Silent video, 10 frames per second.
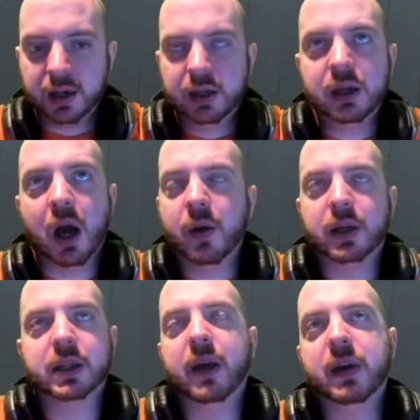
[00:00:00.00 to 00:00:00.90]
No, it
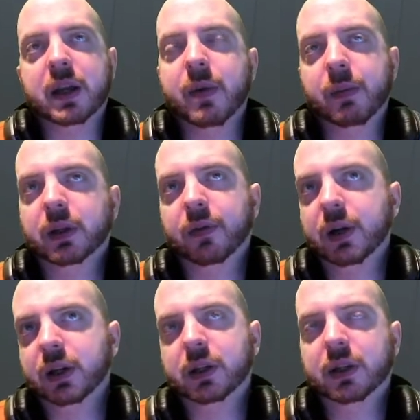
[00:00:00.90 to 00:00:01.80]
doesn't have any commitment to
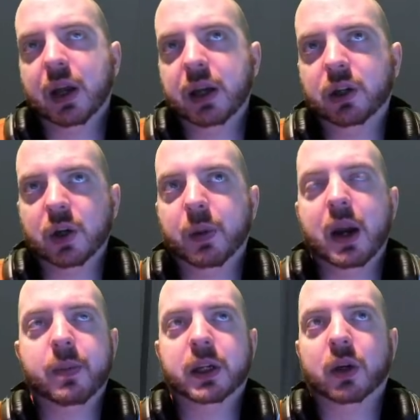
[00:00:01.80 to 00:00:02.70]
release any ship in
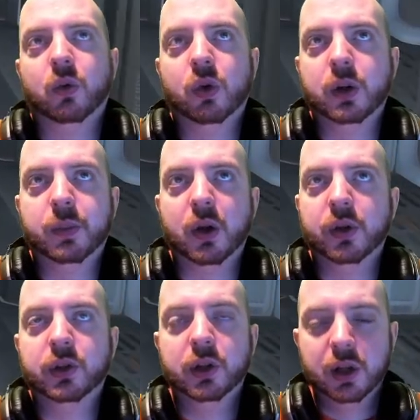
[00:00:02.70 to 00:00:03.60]
any particular order
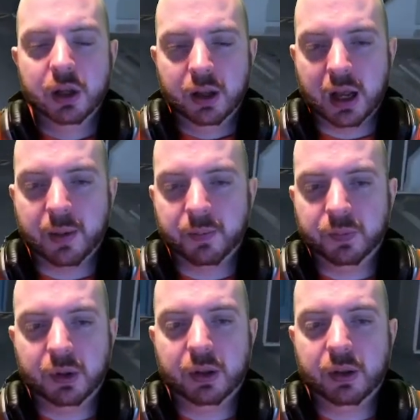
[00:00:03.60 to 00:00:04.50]
beyond
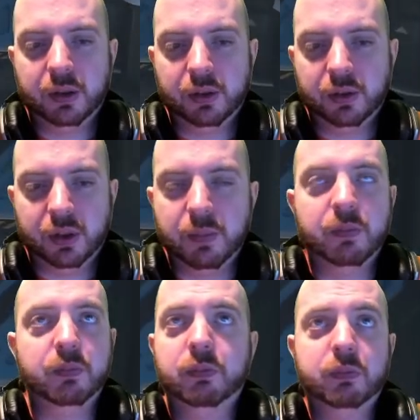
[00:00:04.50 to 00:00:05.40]

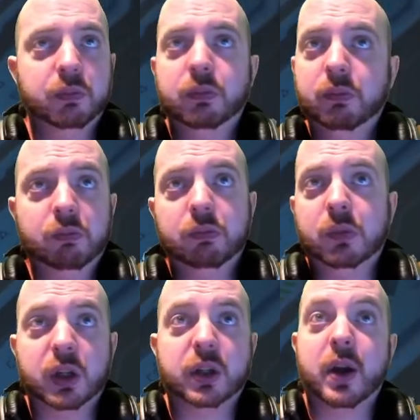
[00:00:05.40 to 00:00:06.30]
them
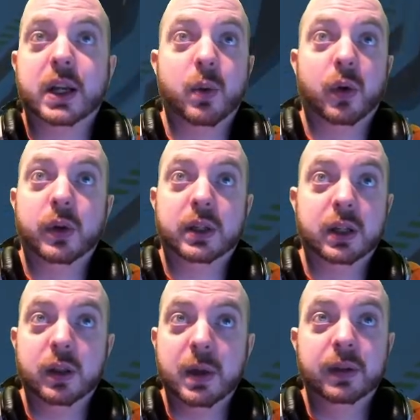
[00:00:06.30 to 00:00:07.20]
deciding what order to
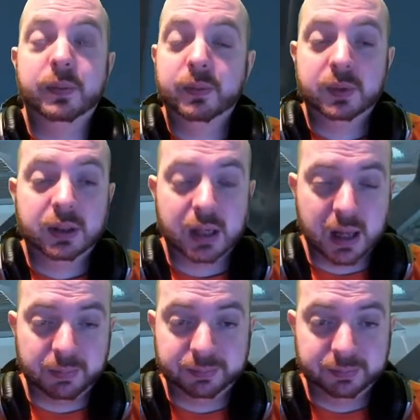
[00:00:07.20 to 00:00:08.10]
do them
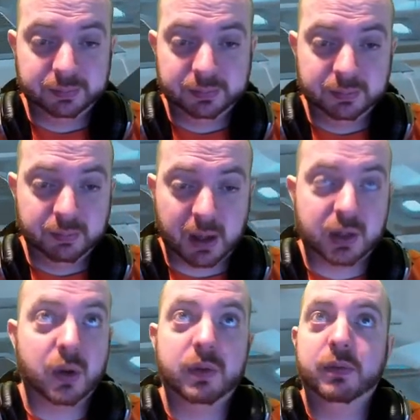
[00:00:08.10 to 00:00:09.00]
in,
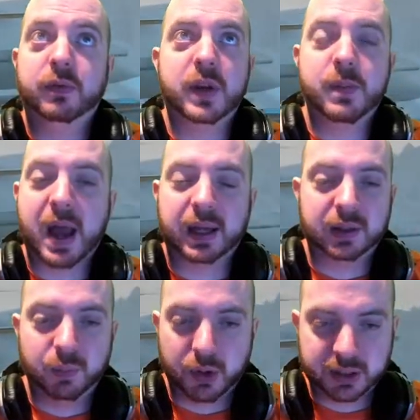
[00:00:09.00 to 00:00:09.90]
based on feedback
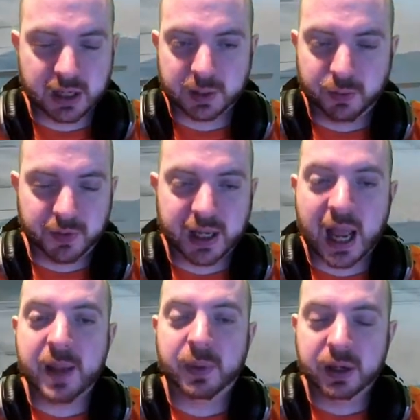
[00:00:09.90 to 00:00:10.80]
and what's sensible for the
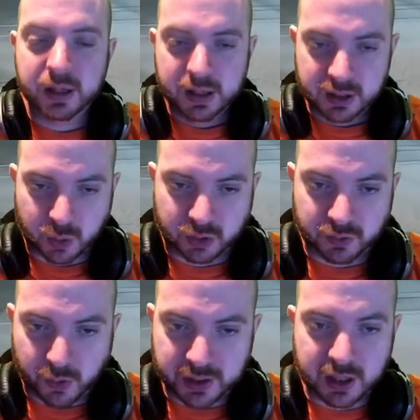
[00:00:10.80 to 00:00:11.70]
game and Squadron
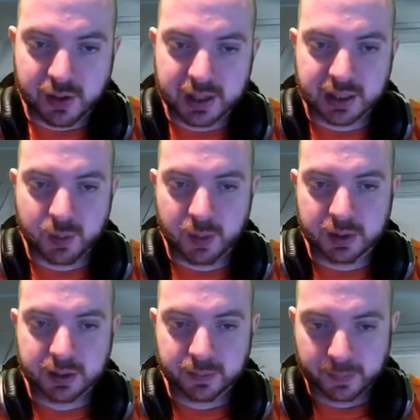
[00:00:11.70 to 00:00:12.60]
42 needs at the moment.